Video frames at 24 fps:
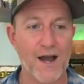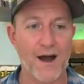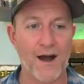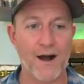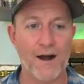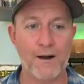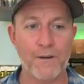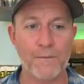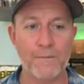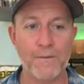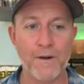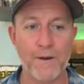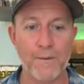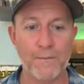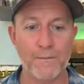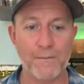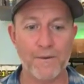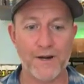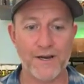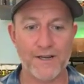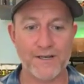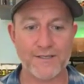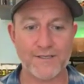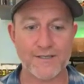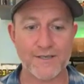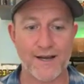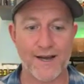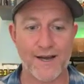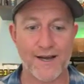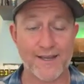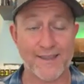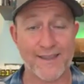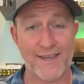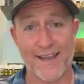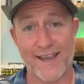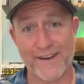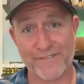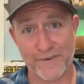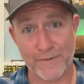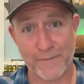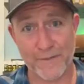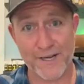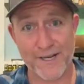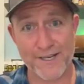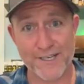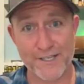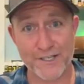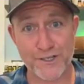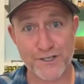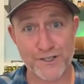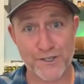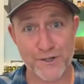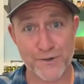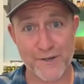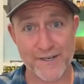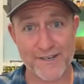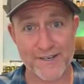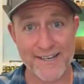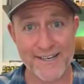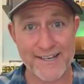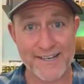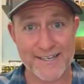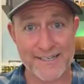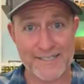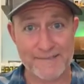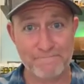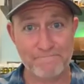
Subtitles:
But I think everybody should do it.